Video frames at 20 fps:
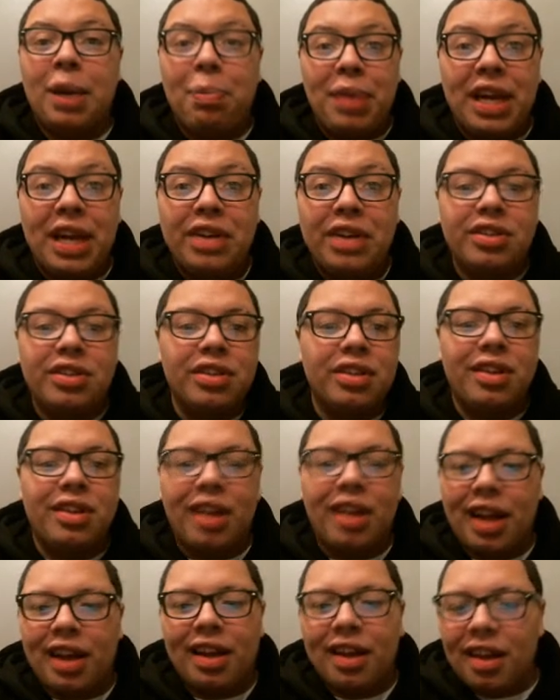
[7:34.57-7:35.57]
piercer,
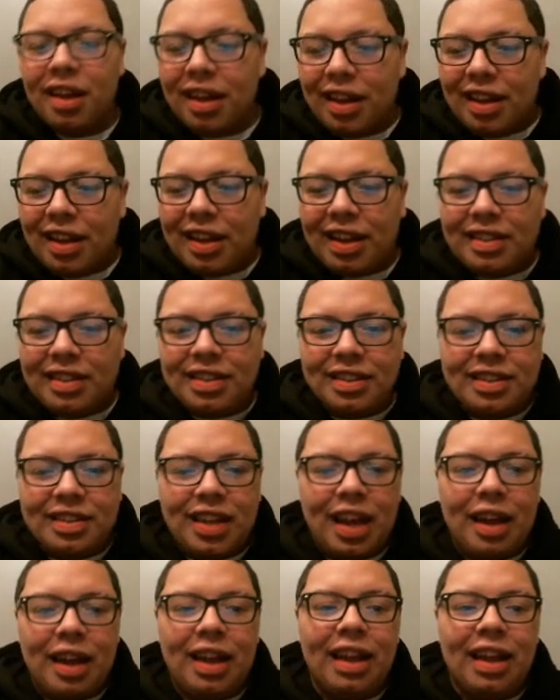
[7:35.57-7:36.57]
like, that's insane.